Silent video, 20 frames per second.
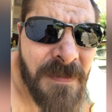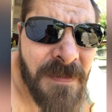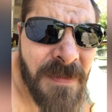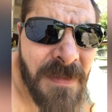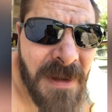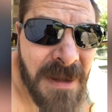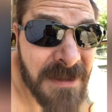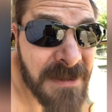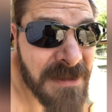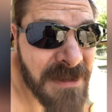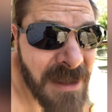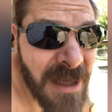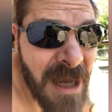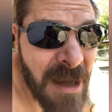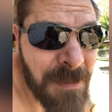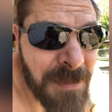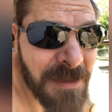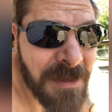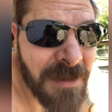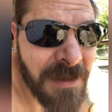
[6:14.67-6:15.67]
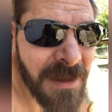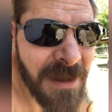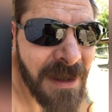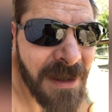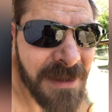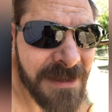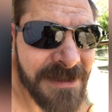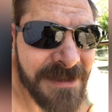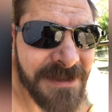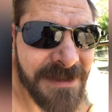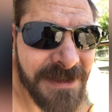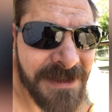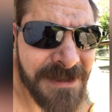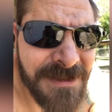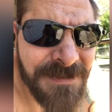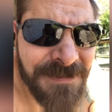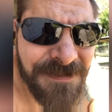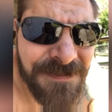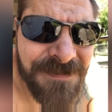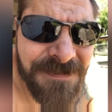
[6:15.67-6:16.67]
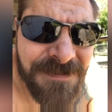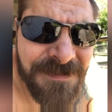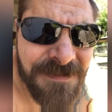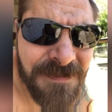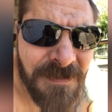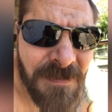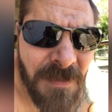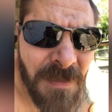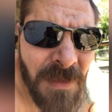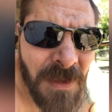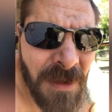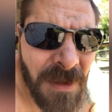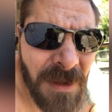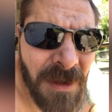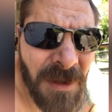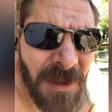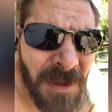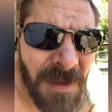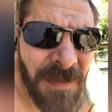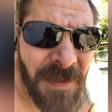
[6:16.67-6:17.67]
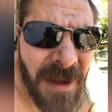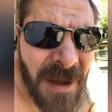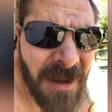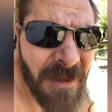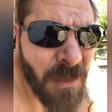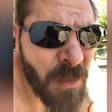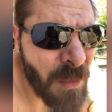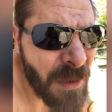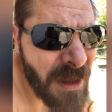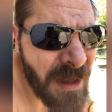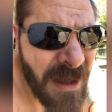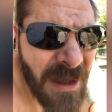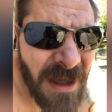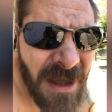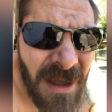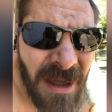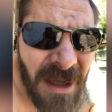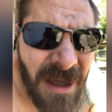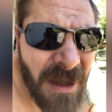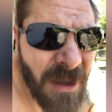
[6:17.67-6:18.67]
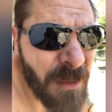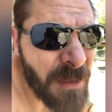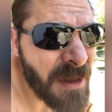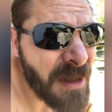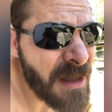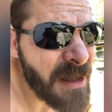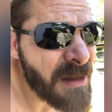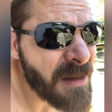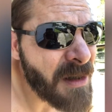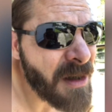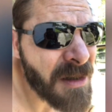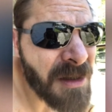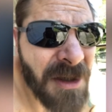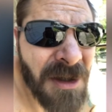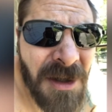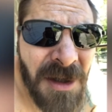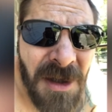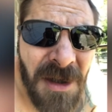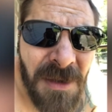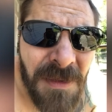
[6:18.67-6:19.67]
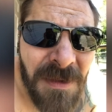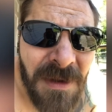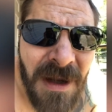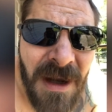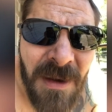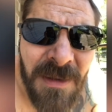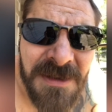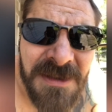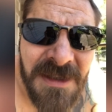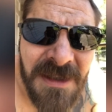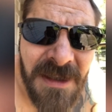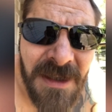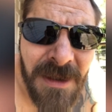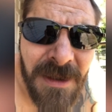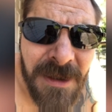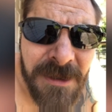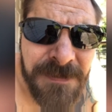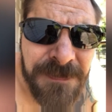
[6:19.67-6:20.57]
It's a happy little accident. Learned that way, way long ago when I was a kid.